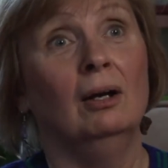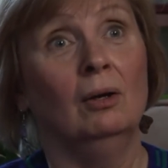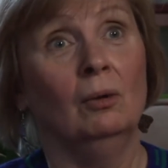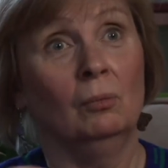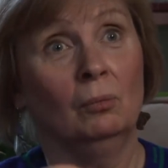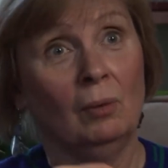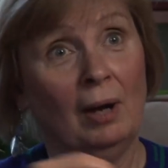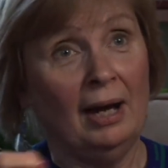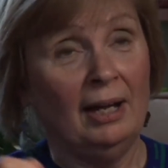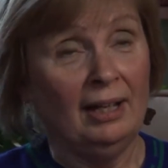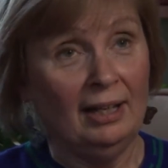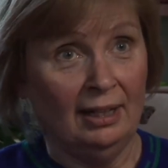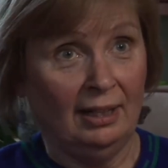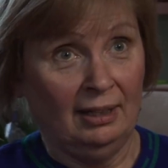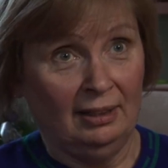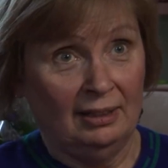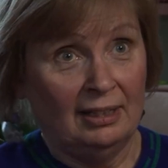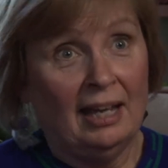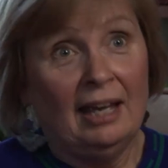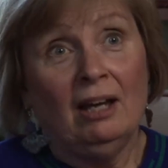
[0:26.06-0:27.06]

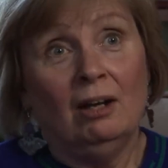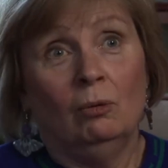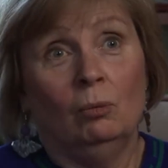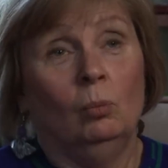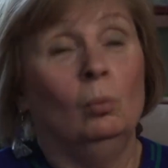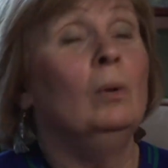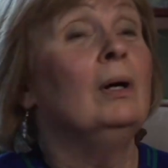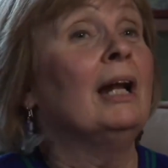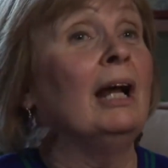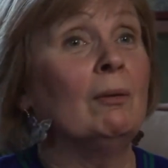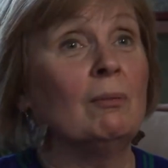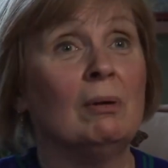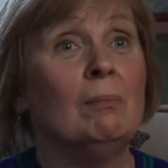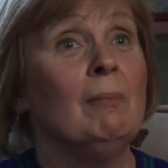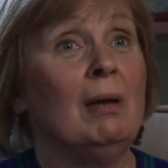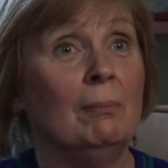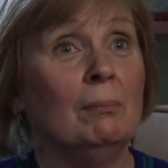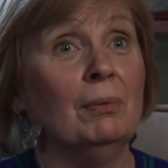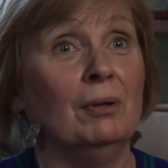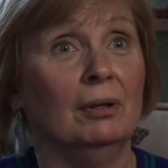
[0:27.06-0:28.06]
writing down what I
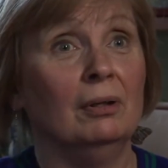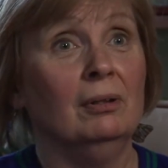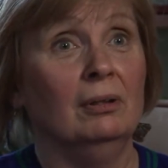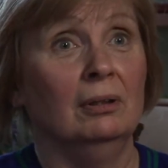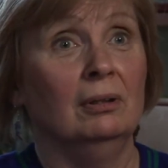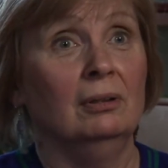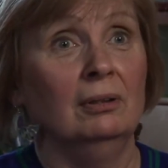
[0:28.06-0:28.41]
remember